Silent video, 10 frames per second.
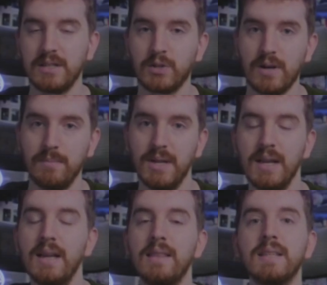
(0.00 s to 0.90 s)
I would
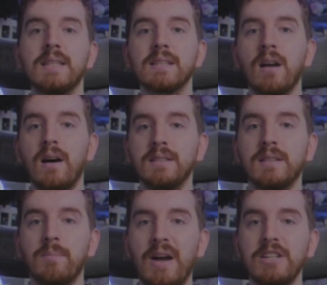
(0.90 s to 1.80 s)
recommend doing some
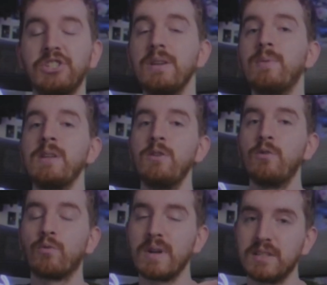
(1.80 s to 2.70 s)
test streams. If you
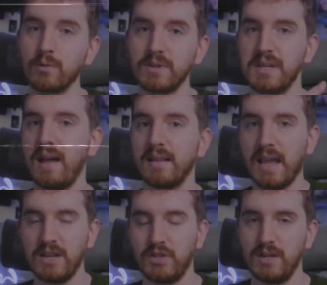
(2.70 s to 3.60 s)
already have OBS as
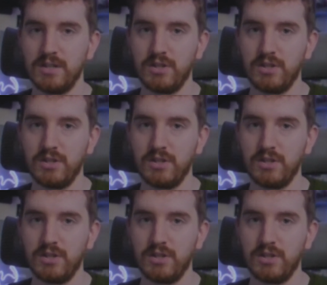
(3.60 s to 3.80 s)
admin, do some